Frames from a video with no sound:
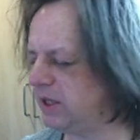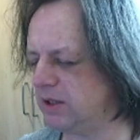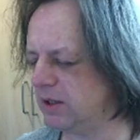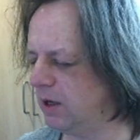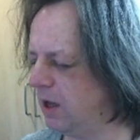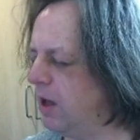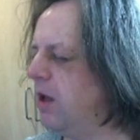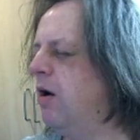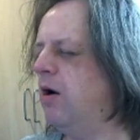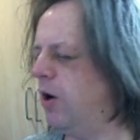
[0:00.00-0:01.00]
it.
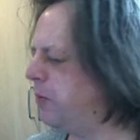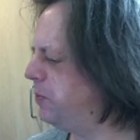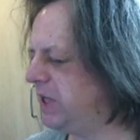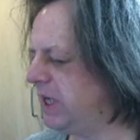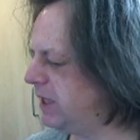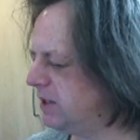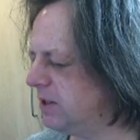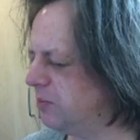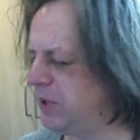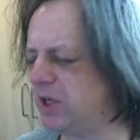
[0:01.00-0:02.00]
Update
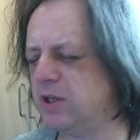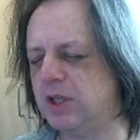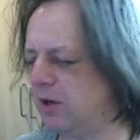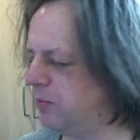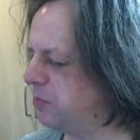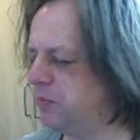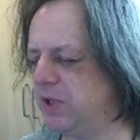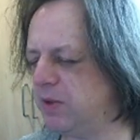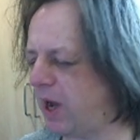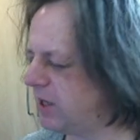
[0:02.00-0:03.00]
it, because
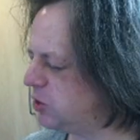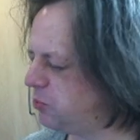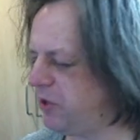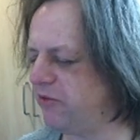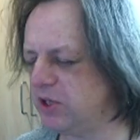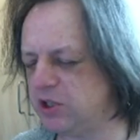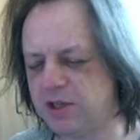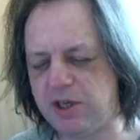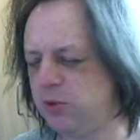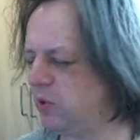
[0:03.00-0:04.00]
the experience
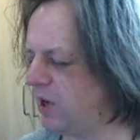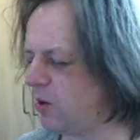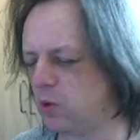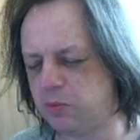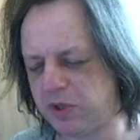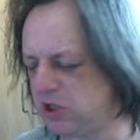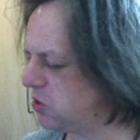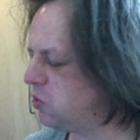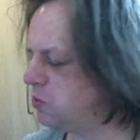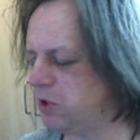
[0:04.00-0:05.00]
that you get will be
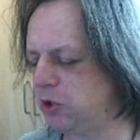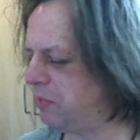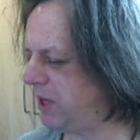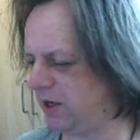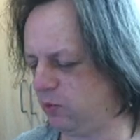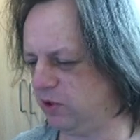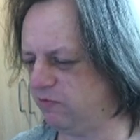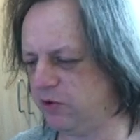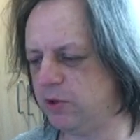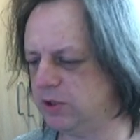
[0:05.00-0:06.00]
so much better with
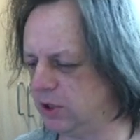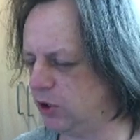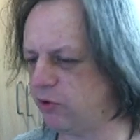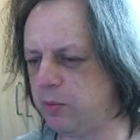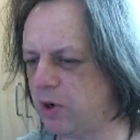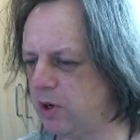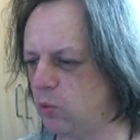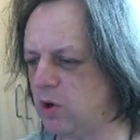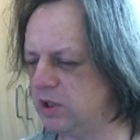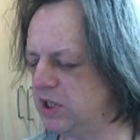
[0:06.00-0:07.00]
version
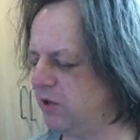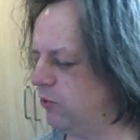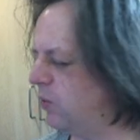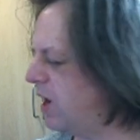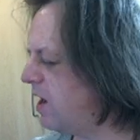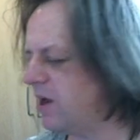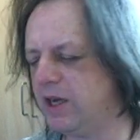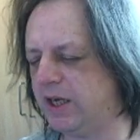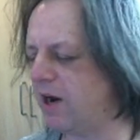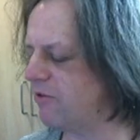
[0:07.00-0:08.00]
3.10.
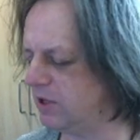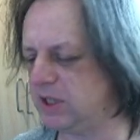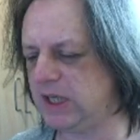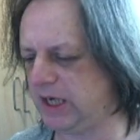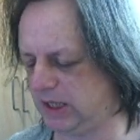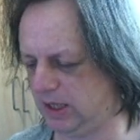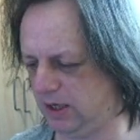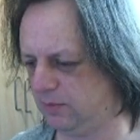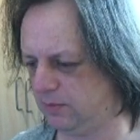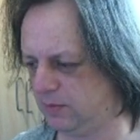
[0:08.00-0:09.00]
I guarantee it.
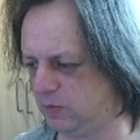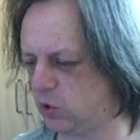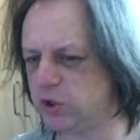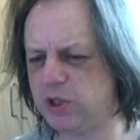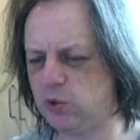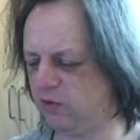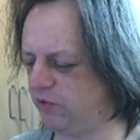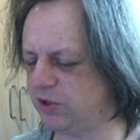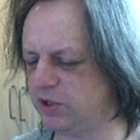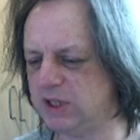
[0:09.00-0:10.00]
Of course the old
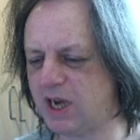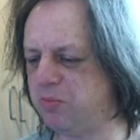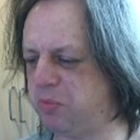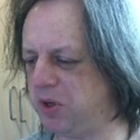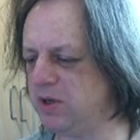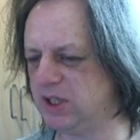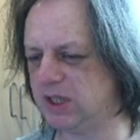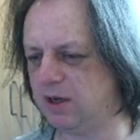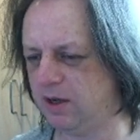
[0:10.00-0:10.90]
versions had bugs.